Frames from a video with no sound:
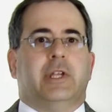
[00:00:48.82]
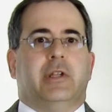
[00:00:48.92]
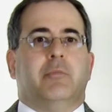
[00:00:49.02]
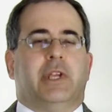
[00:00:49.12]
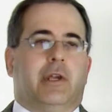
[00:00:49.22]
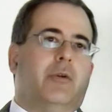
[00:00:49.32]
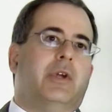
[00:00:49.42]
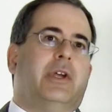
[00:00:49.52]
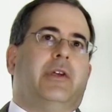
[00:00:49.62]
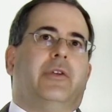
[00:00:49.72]
in Amigo
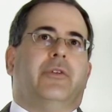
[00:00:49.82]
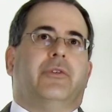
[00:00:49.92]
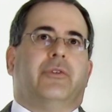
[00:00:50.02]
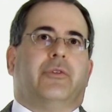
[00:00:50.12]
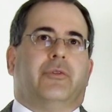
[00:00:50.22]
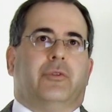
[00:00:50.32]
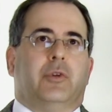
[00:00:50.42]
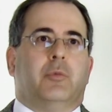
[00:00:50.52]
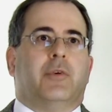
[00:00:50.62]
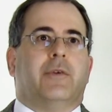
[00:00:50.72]
is
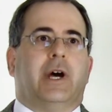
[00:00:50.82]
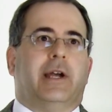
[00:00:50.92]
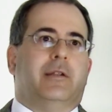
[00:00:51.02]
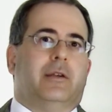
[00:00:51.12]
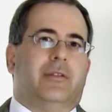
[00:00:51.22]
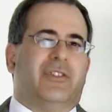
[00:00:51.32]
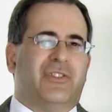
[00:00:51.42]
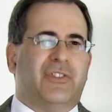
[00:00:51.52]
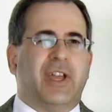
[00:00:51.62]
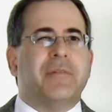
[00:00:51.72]
to provide the
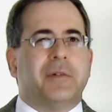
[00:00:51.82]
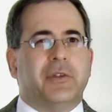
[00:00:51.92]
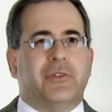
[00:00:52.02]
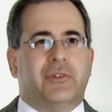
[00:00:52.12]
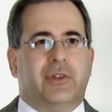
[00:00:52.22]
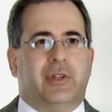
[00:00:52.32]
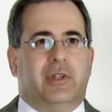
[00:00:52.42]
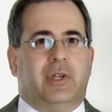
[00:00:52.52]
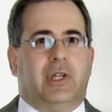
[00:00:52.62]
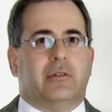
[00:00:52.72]
safest
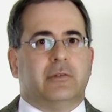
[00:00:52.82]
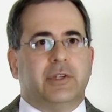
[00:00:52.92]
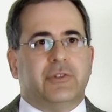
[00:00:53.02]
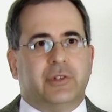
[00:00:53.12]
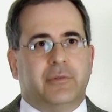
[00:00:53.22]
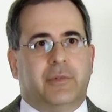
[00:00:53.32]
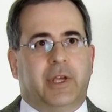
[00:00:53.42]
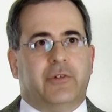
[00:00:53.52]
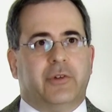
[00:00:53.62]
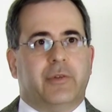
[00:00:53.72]
and least
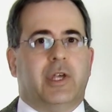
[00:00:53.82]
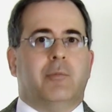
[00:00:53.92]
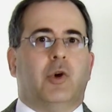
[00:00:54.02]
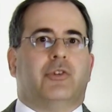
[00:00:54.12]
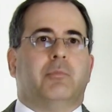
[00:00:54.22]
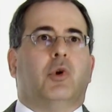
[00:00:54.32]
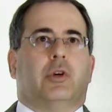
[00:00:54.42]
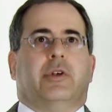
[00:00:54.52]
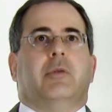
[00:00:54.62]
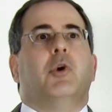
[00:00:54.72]
invasive, and most
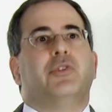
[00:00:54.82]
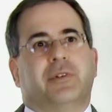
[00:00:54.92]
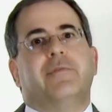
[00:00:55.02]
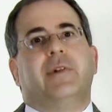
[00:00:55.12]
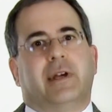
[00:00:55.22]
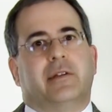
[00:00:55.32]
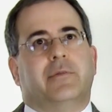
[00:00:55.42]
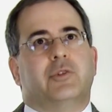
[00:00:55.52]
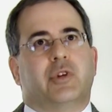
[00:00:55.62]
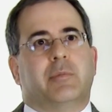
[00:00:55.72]
importantly, the most
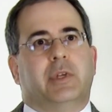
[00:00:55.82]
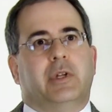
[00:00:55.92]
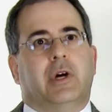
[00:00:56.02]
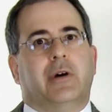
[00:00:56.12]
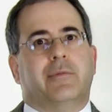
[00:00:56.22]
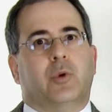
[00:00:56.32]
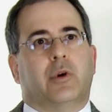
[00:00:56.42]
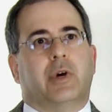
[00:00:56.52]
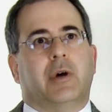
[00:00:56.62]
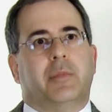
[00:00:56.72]
effective treatment uh,
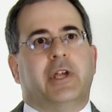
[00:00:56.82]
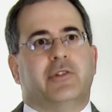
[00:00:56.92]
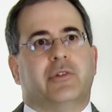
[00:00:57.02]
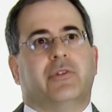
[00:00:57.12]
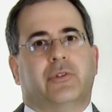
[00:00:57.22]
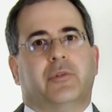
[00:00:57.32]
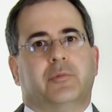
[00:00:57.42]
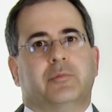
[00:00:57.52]
for uh, patients